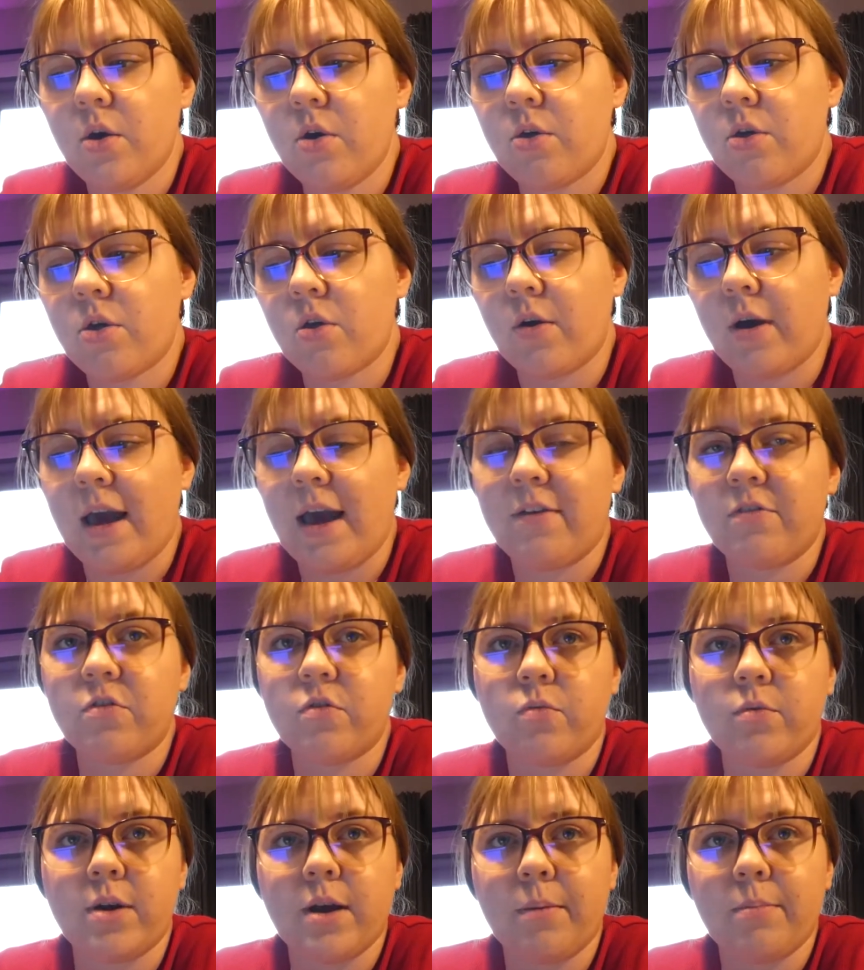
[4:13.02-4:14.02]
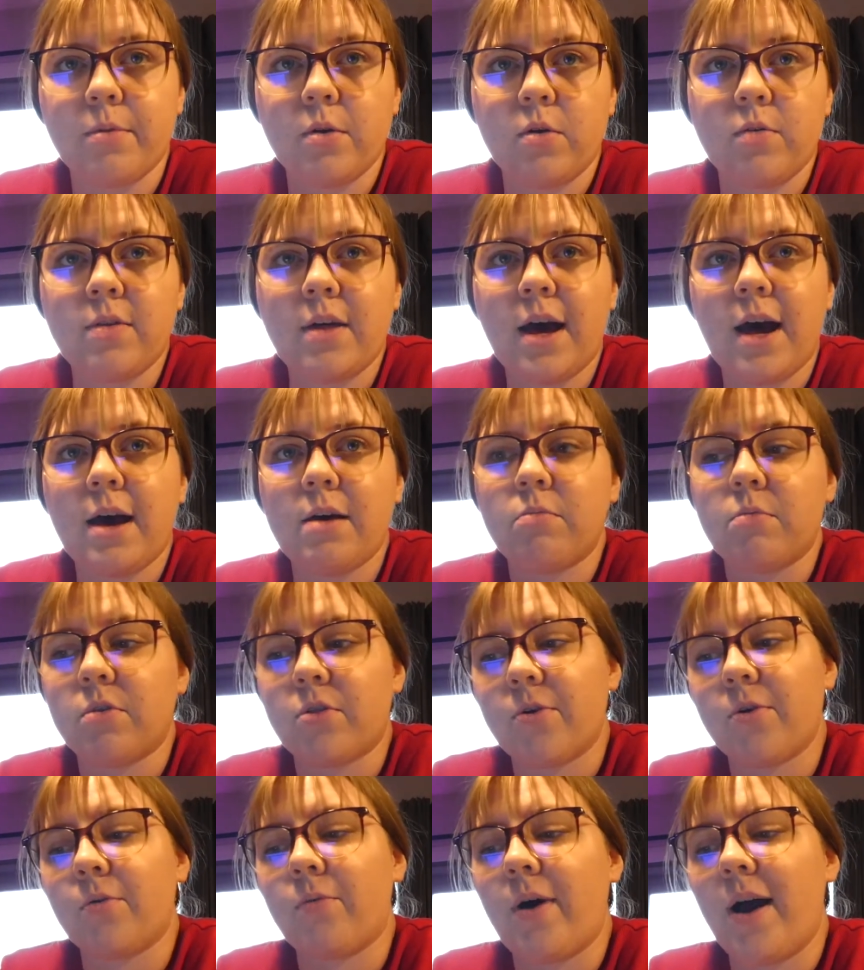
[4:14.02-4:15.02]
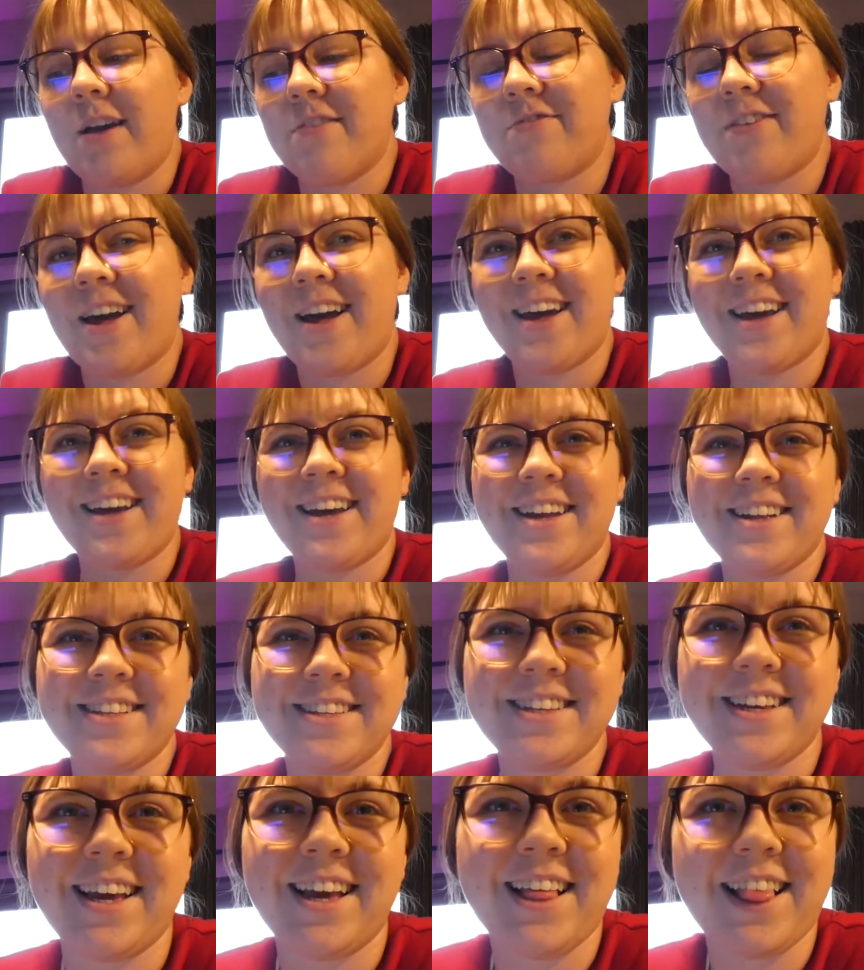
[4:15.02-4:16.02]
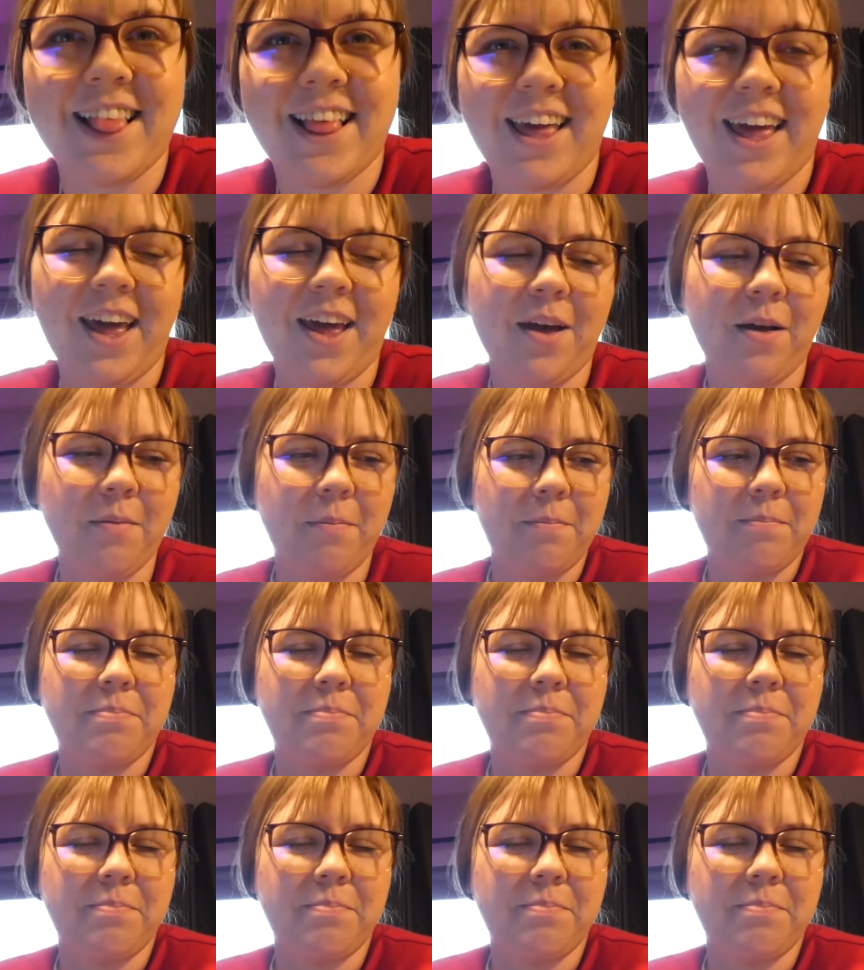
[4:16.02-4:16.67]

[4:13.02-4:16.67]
so I have to re-upload that. And with our Wi-Fi, it takes like